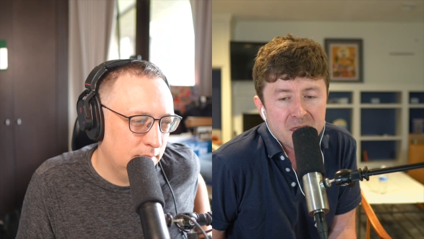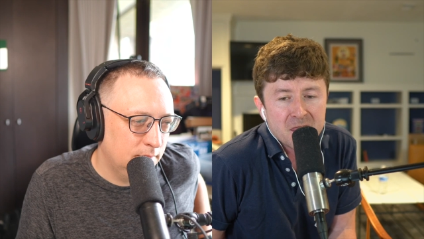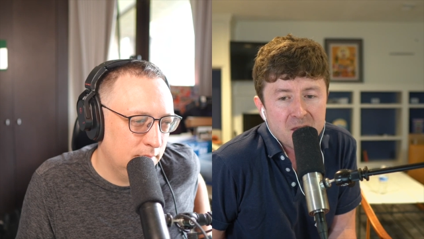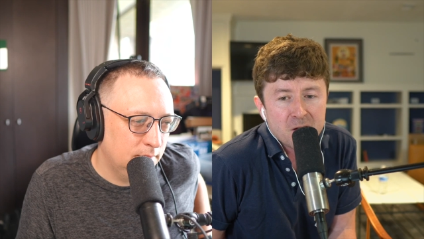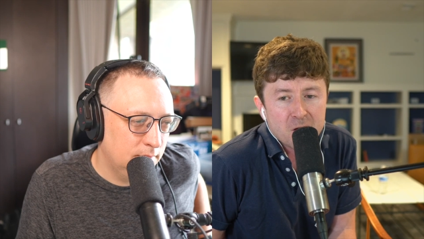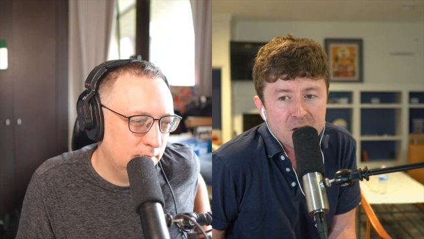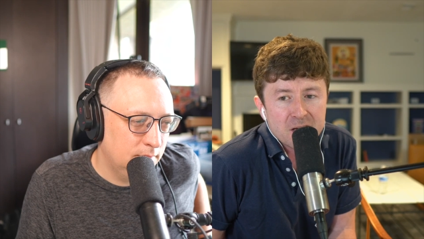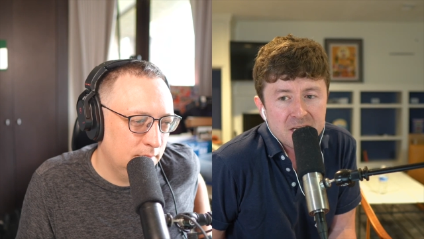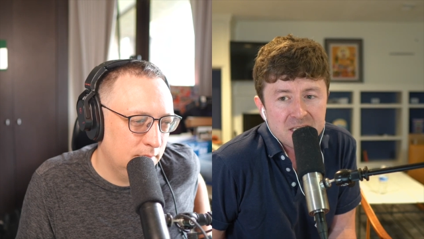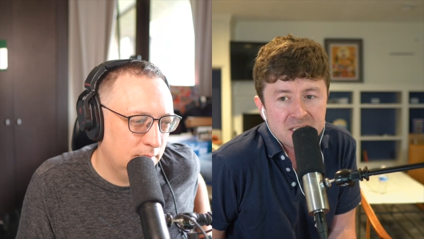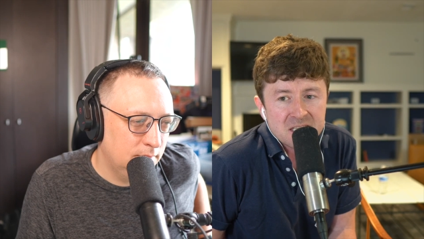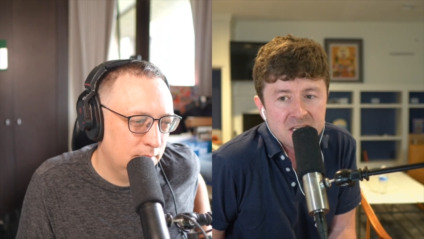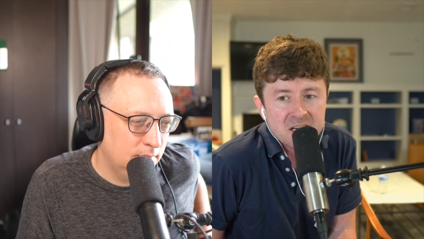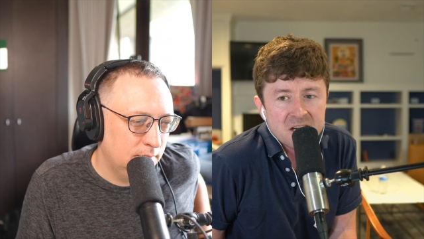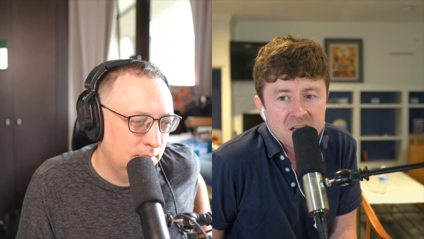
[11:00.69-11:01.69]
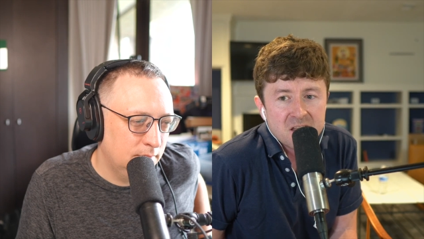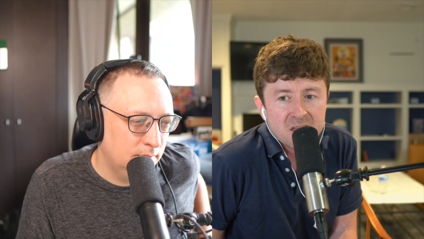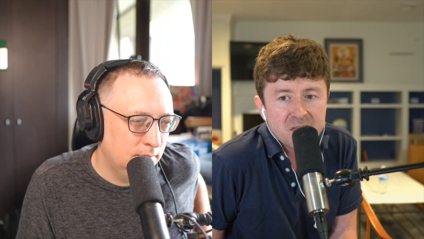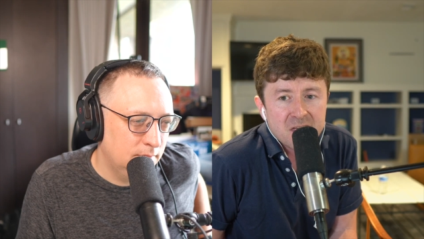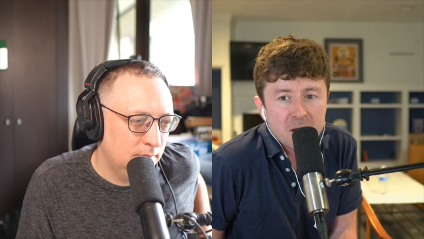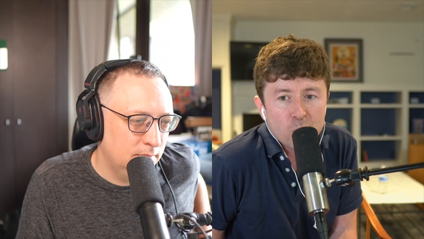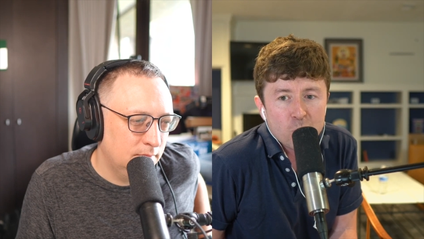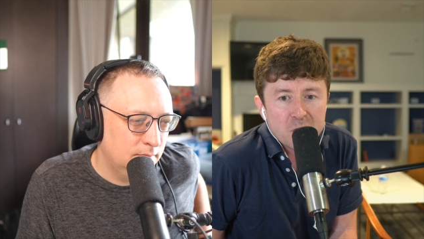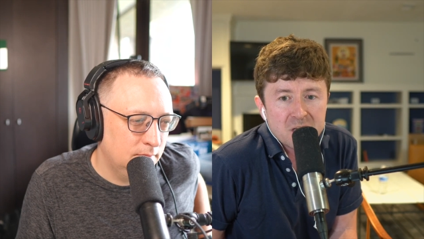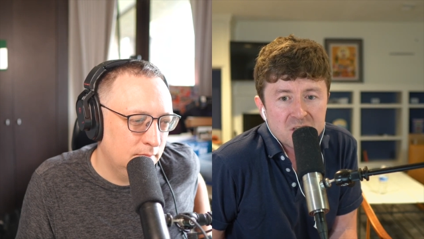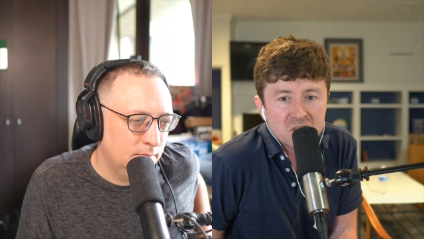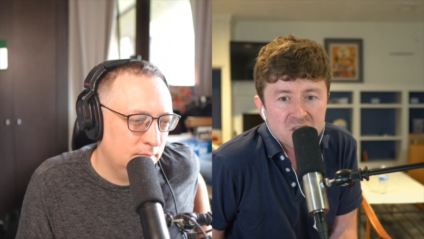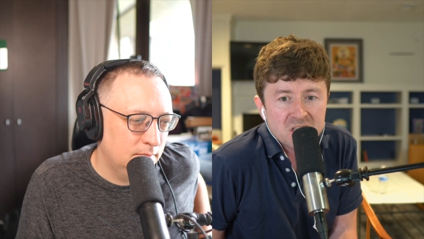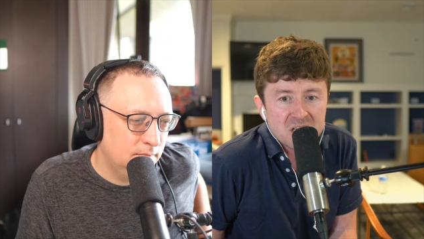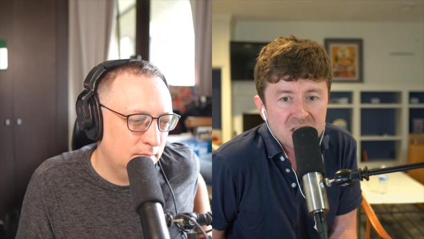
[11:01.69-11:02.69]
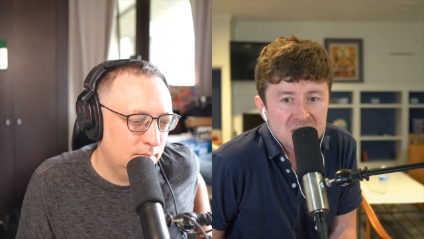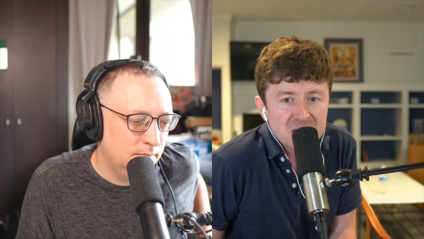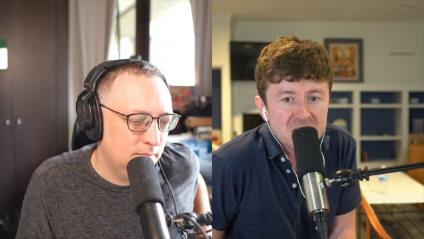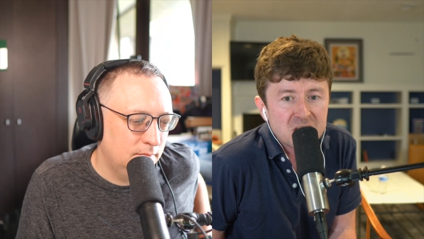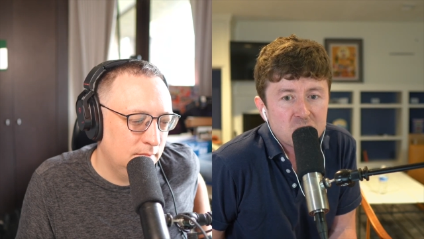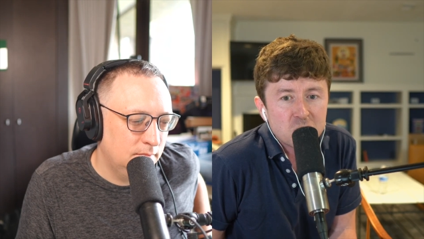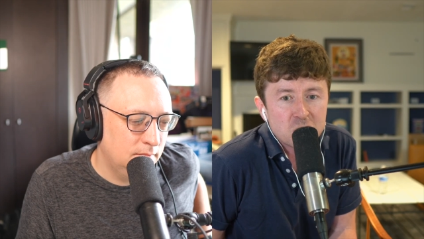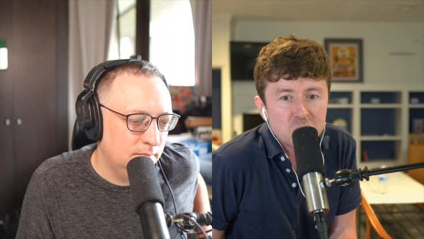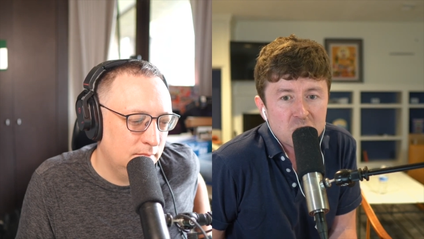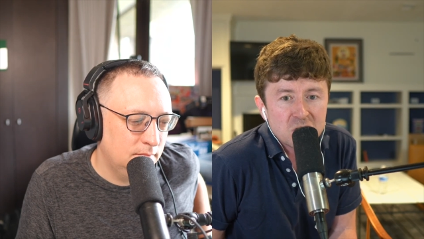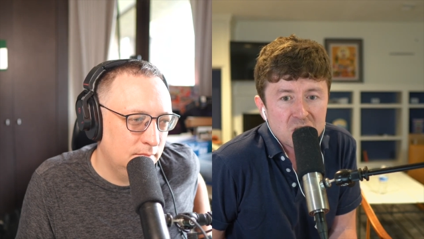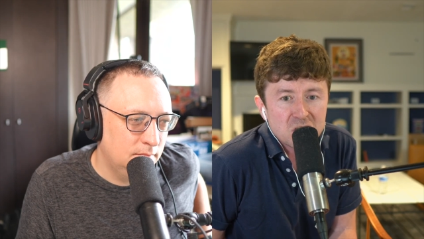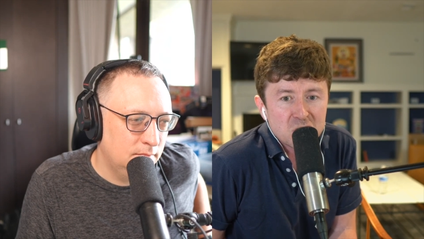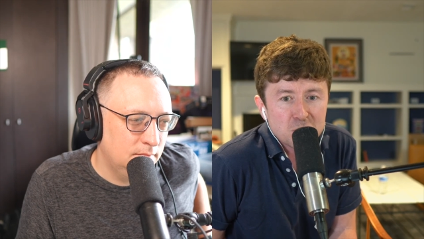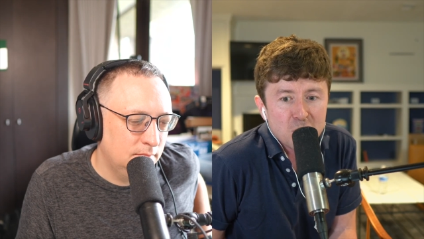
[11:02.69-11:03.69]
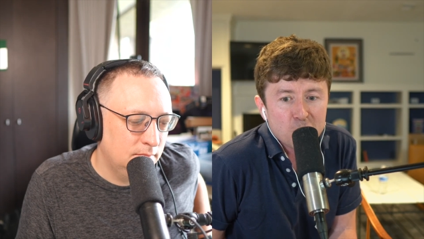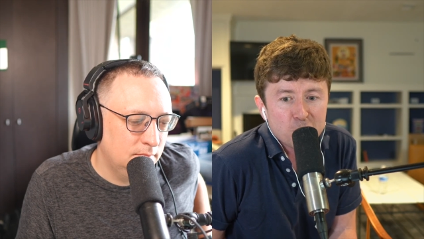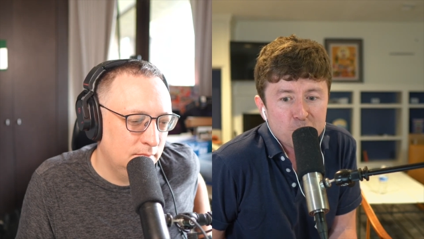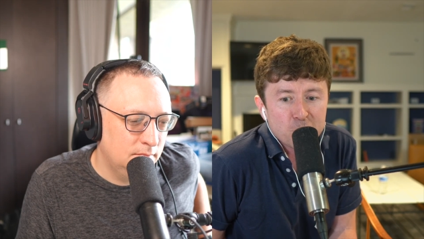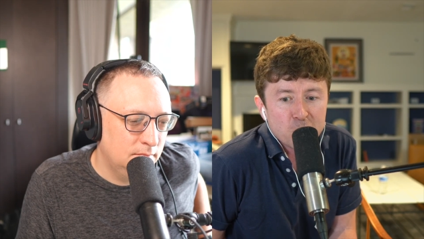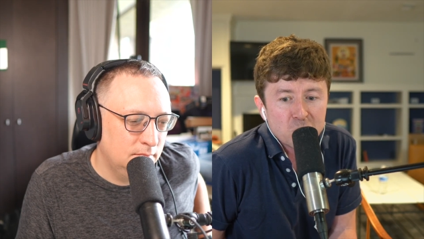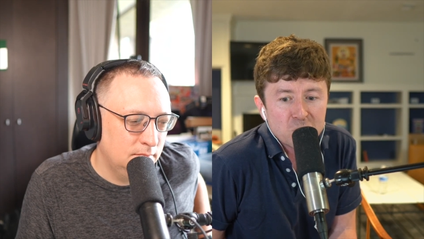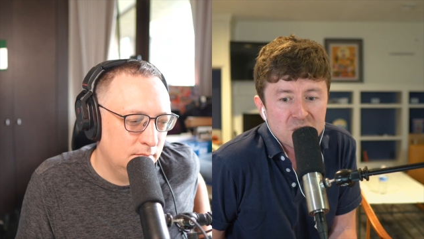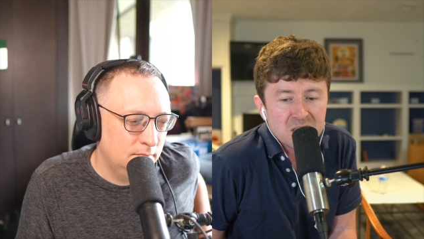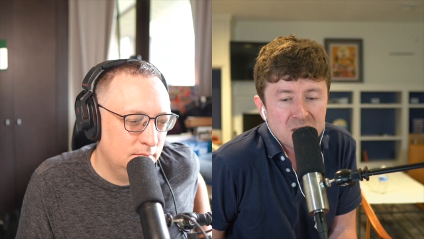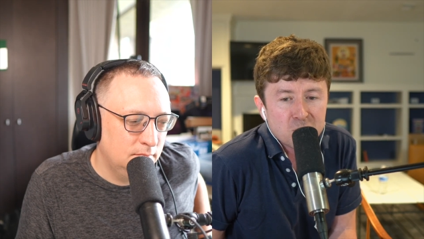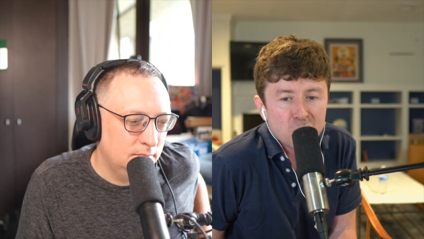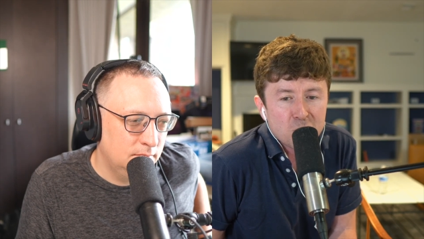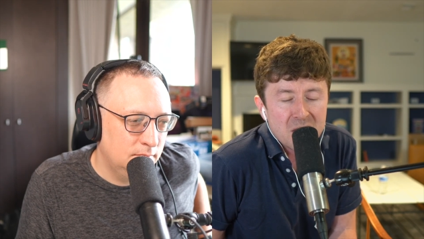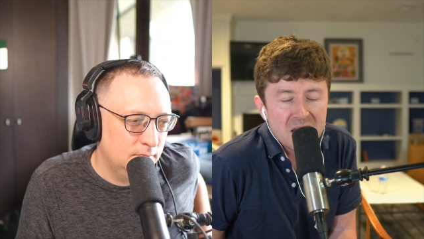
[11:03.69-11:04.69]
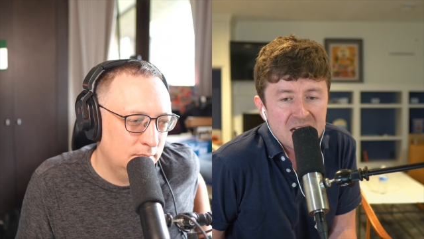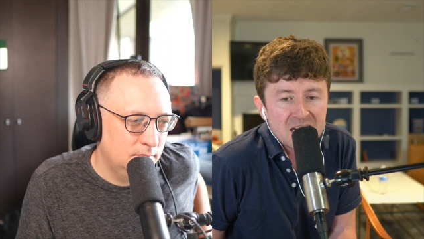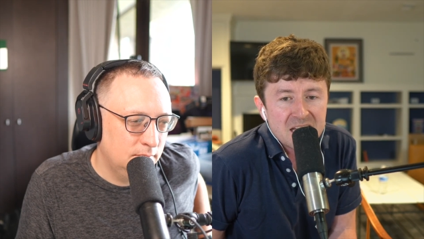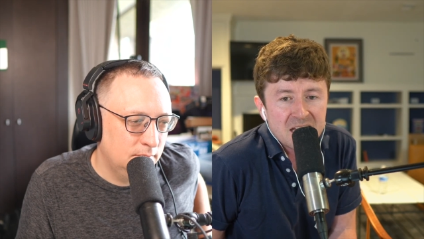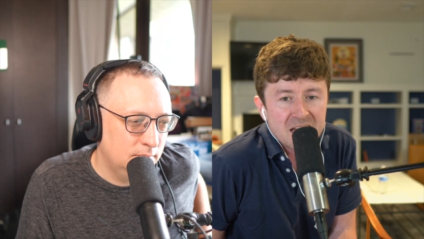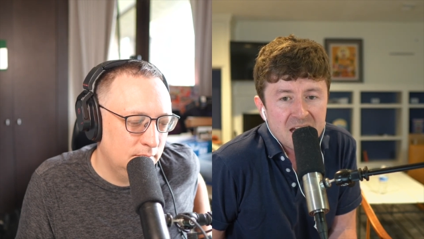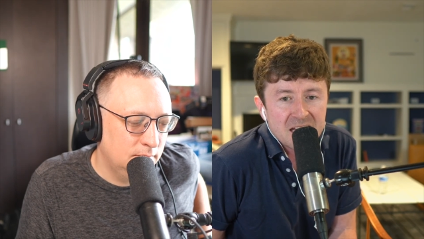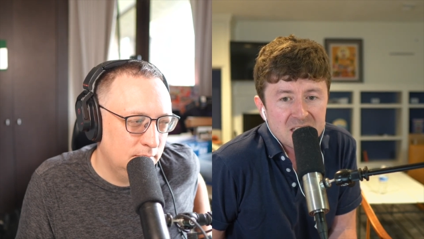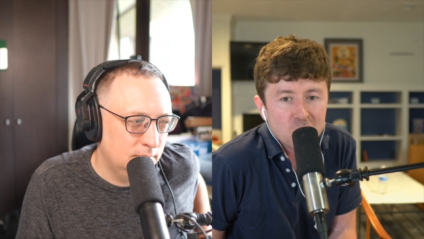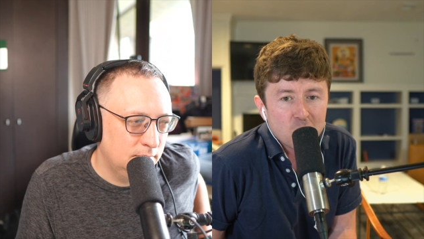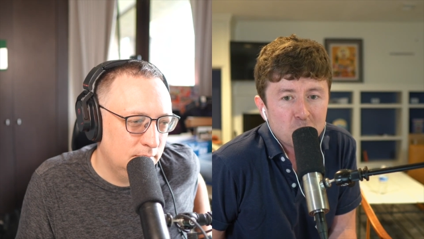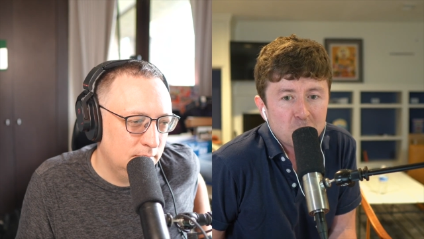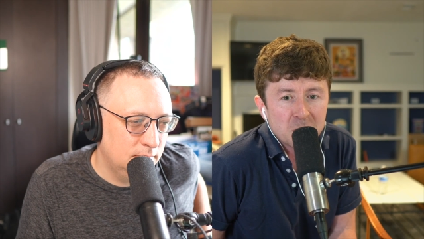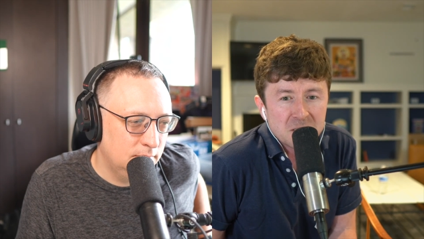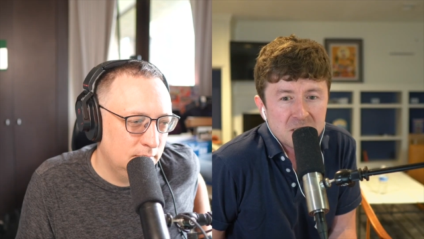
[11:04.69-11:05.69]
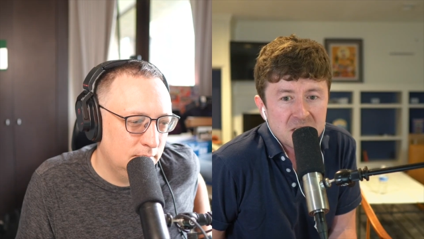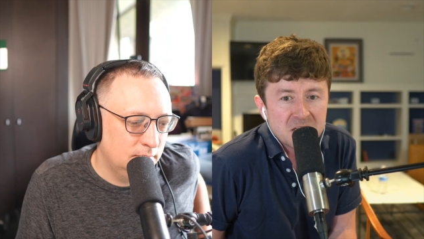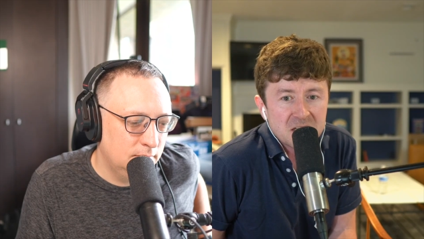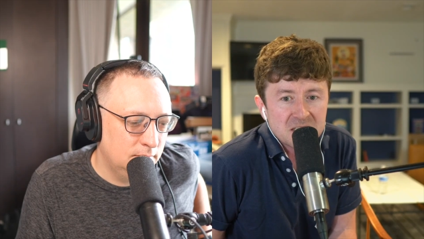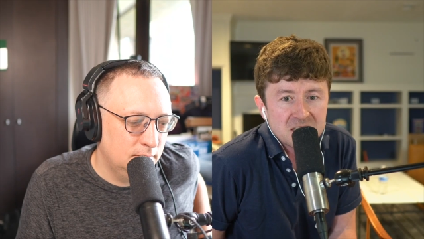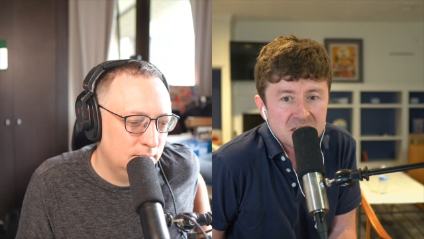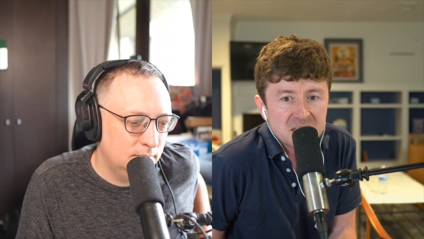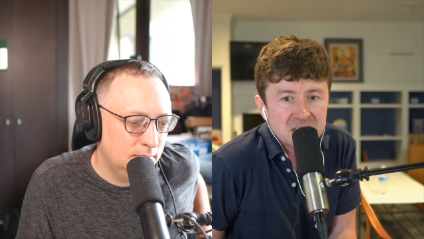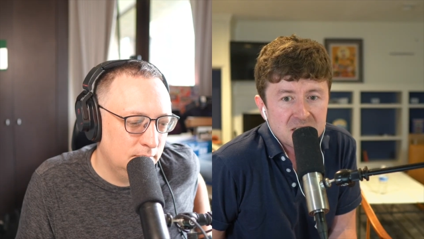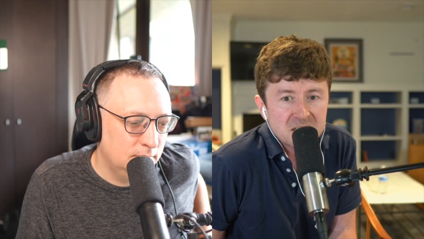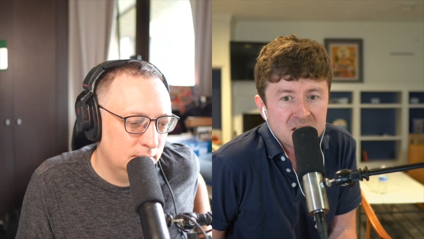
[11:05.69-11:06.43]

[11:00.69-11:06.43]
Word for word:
Speaker 1: there is that we just continued using smartphones and remaining as hopelessly addicted